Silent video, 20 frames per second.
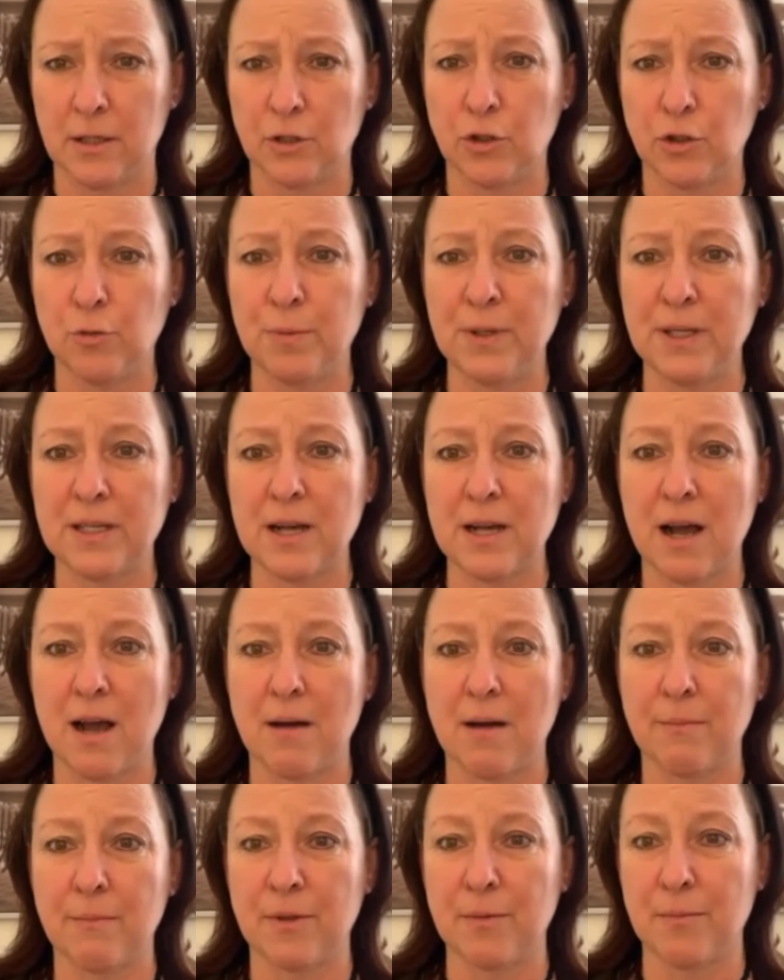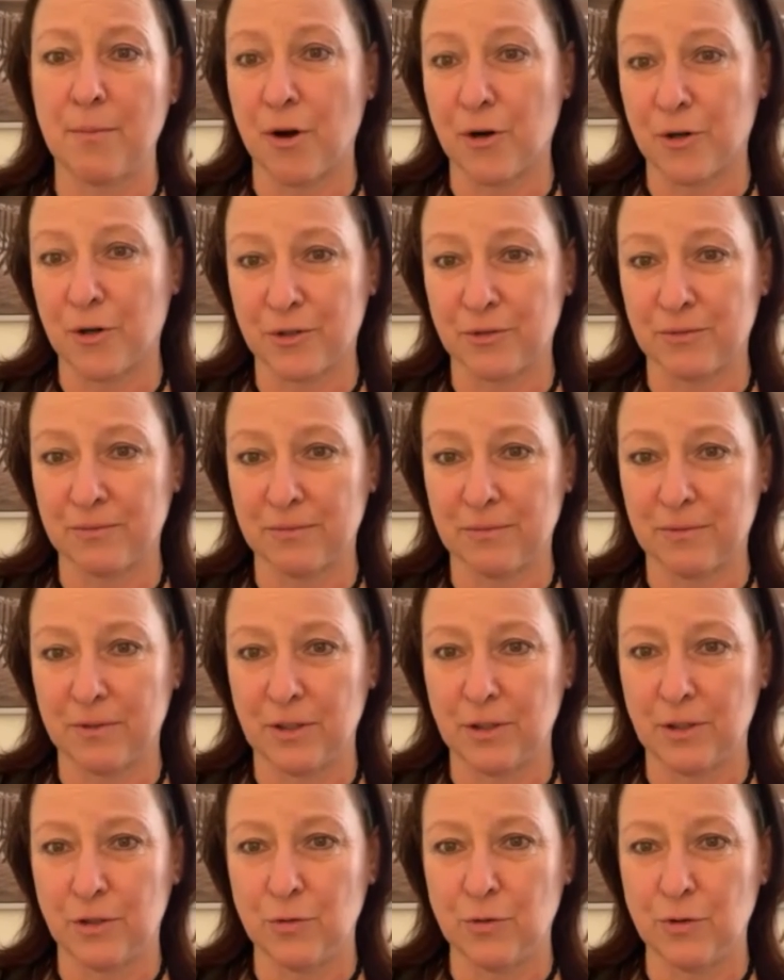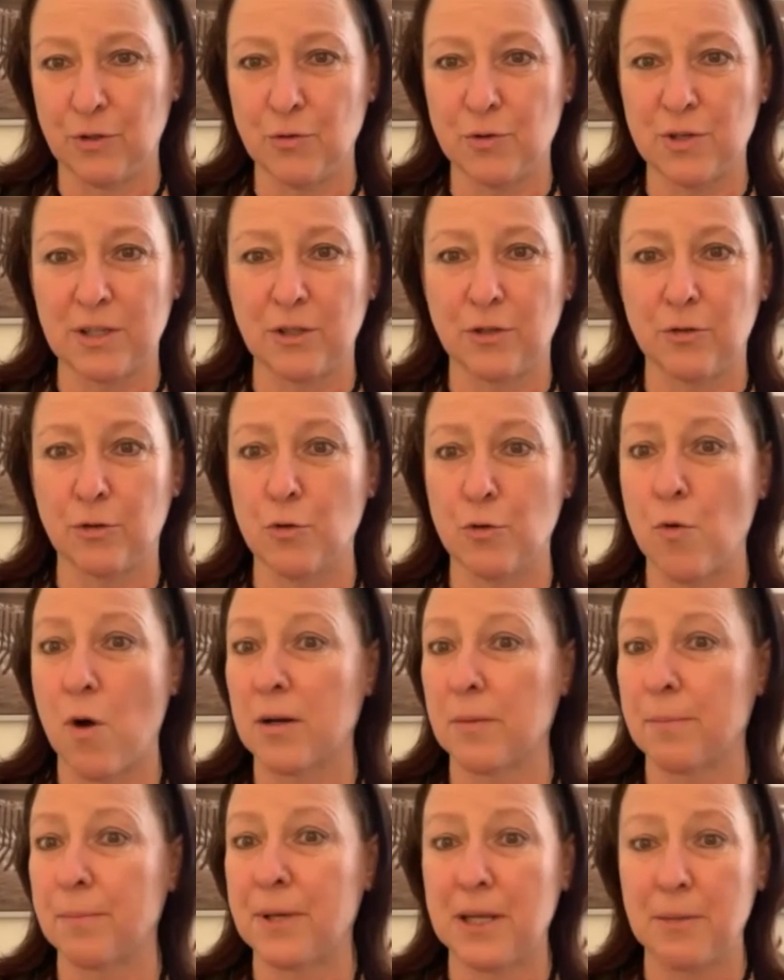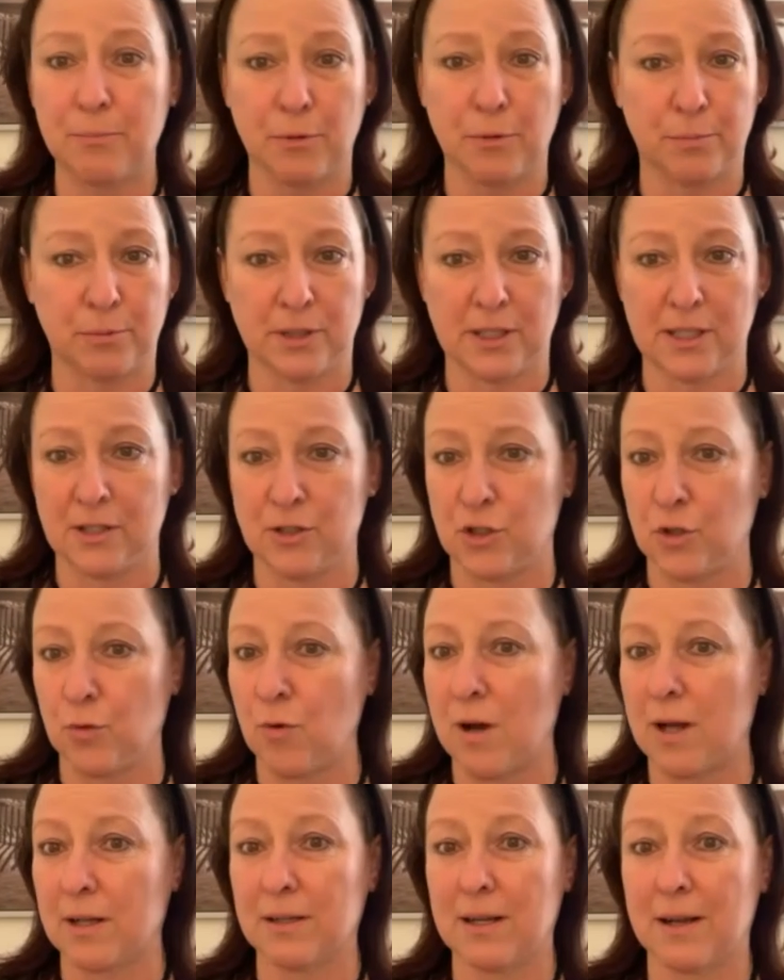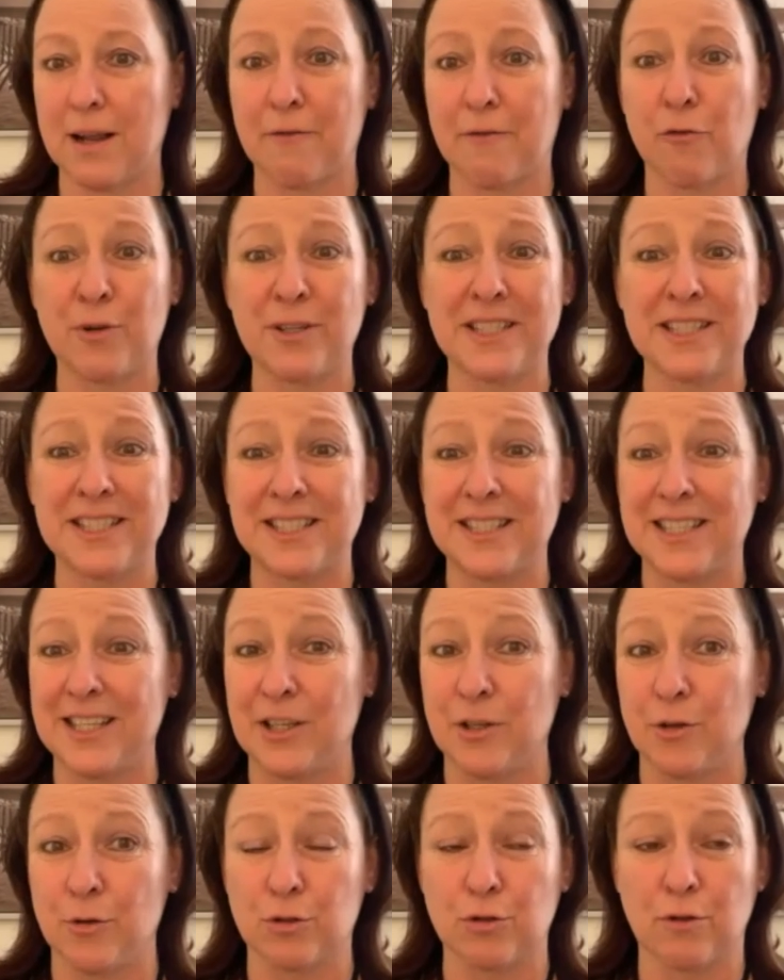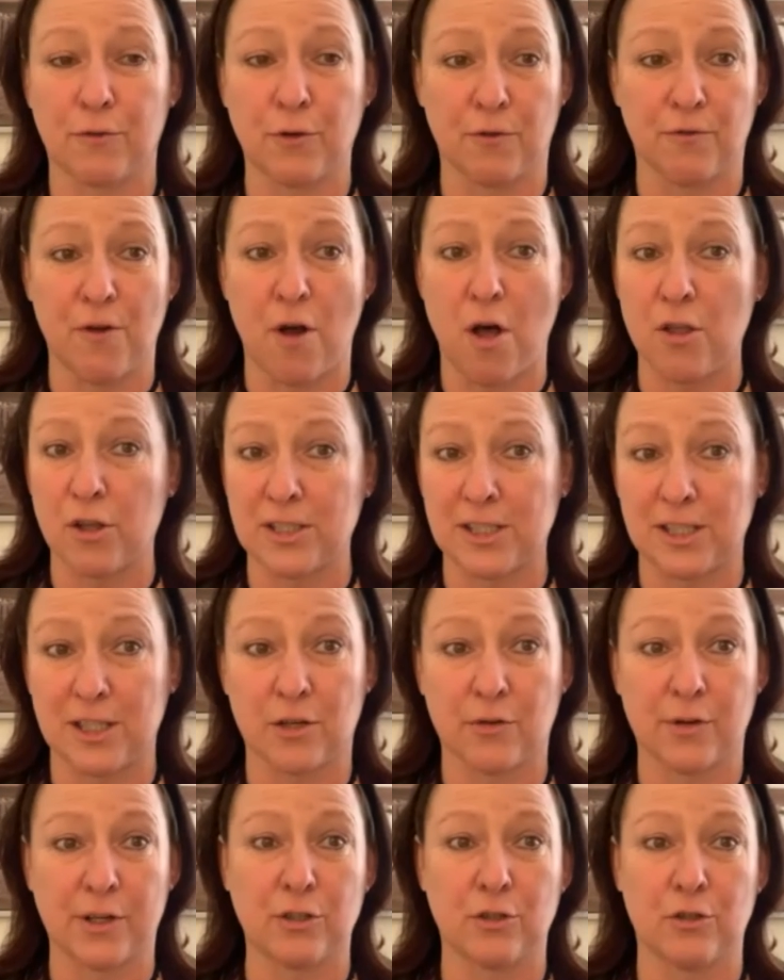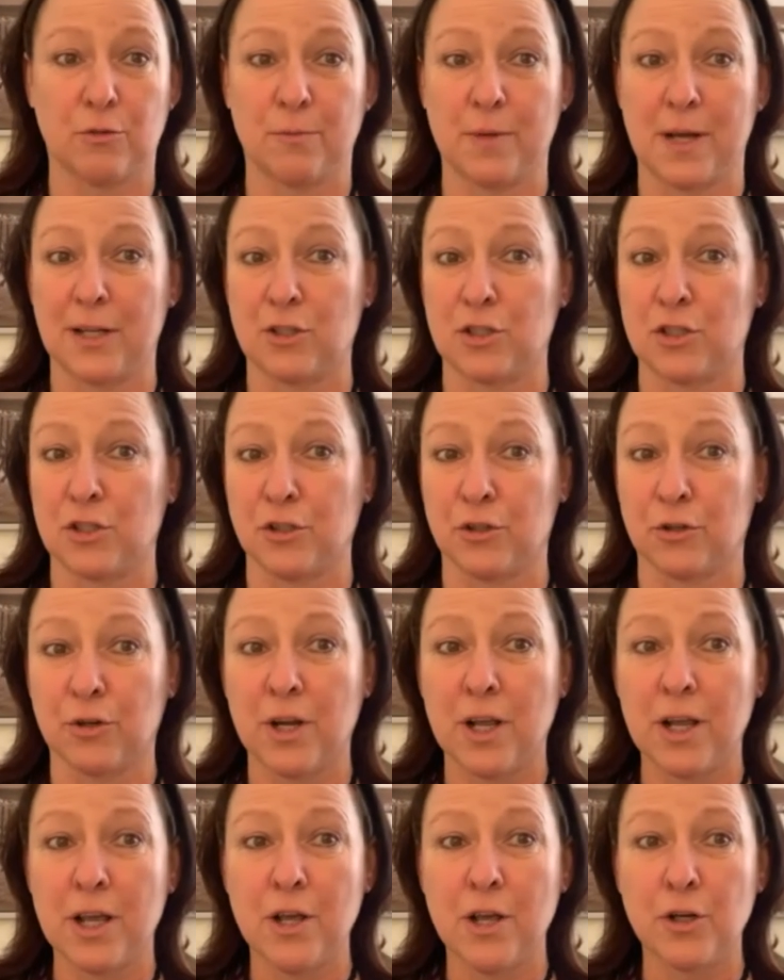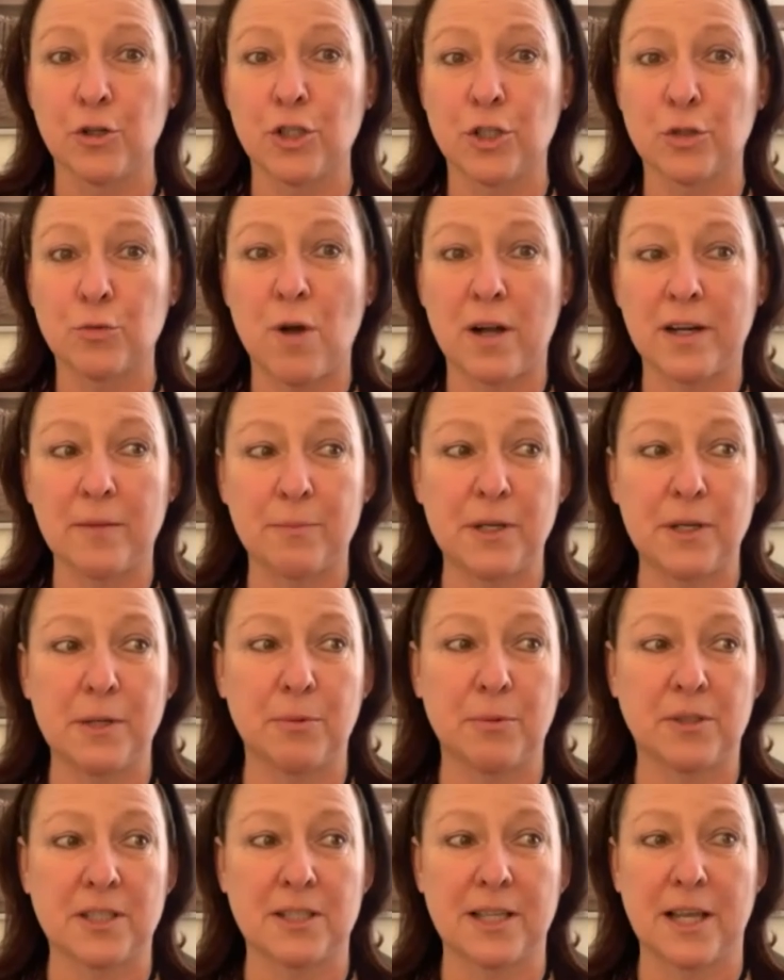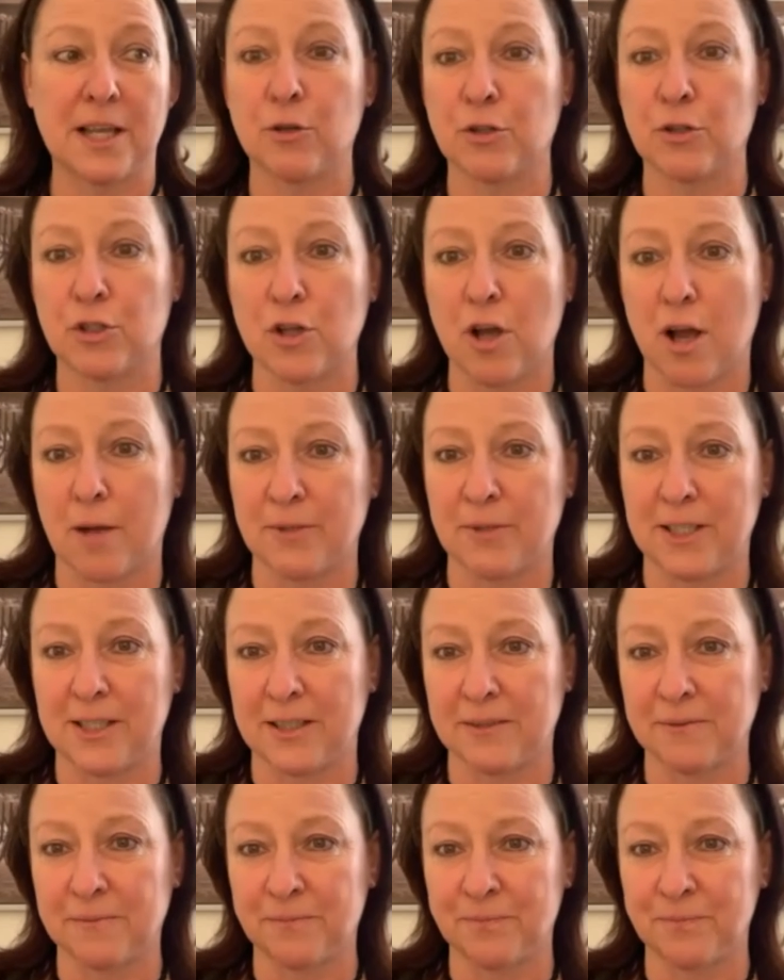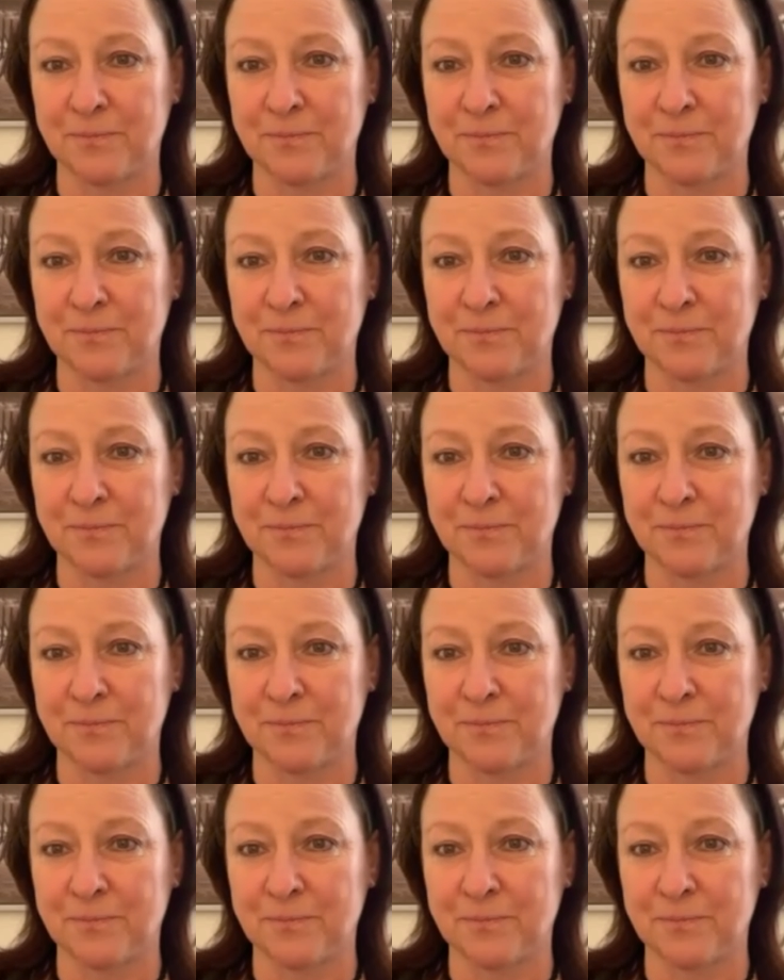you become the martyr. You want to people please. You want everyone to see you. So if you're volunteering too much and you're just wanting people to say, good job, Dena,